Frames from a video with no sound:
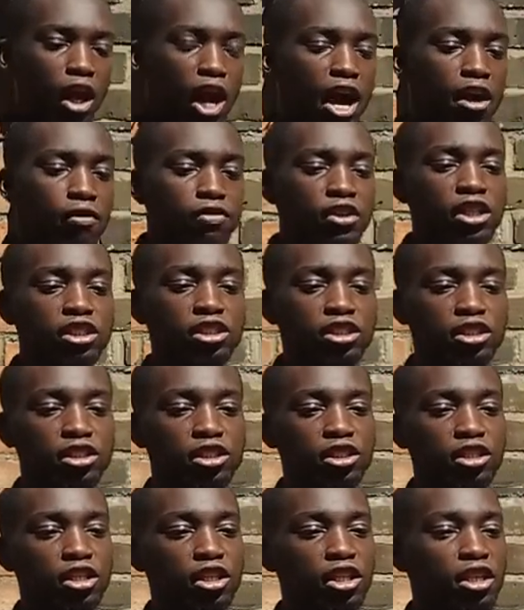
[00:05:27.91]

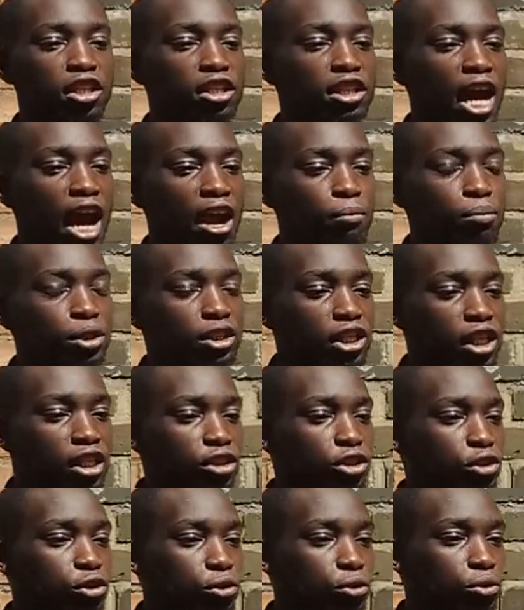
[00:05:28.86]
ethics that
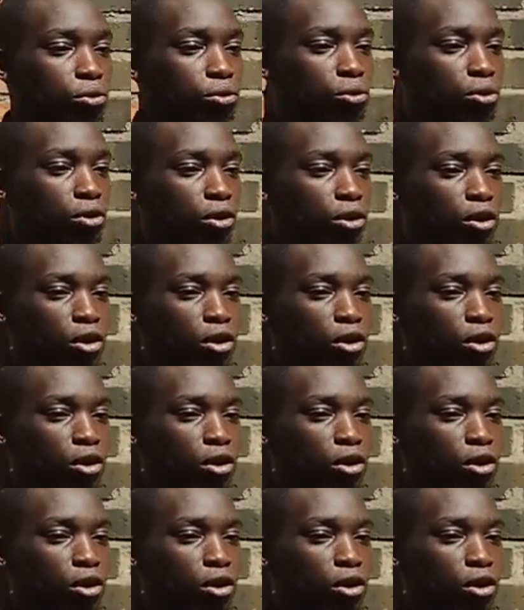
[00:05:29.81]
pertains to